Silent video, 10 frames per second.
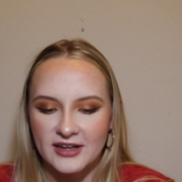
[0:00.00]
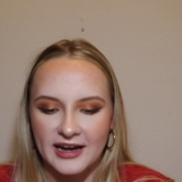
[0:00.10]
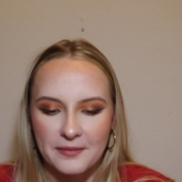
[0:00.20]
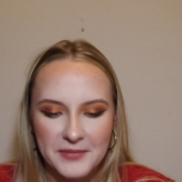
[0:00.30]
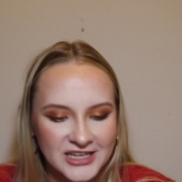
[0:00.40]

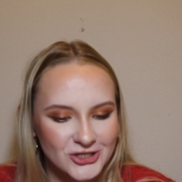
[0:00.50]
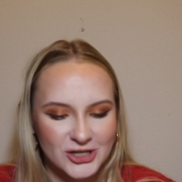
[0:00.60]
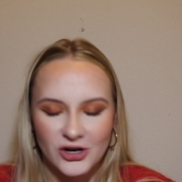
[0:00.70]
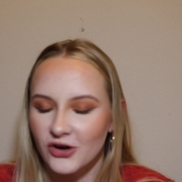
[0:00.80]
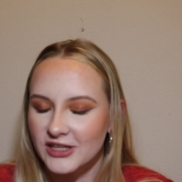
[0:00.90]
like I
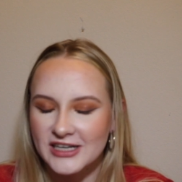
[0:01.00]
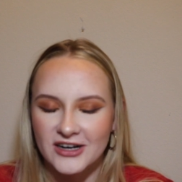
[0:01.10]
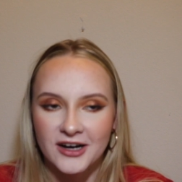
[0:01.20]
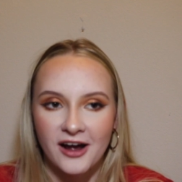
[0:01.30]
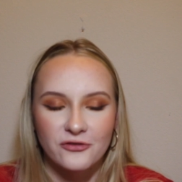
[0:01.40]
mentioned
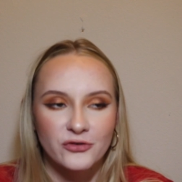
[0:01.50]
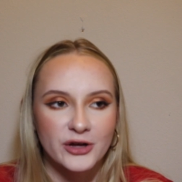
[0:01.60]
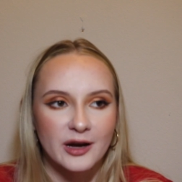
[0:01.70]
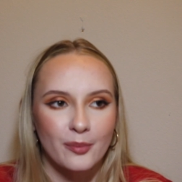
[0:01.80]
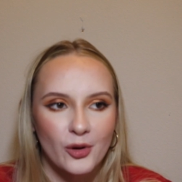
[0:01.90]
earlier, I feel
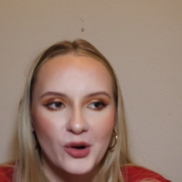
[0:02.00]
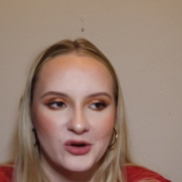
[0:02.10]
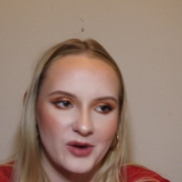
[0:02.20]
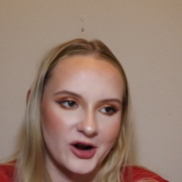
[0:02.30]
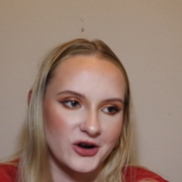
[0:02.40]
like a
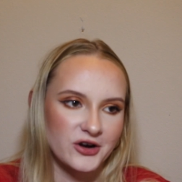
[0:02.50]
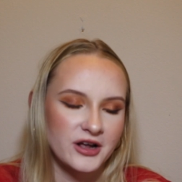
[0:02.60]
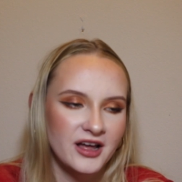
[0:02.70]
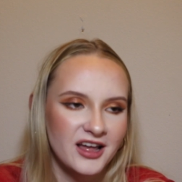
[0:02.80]
broken record,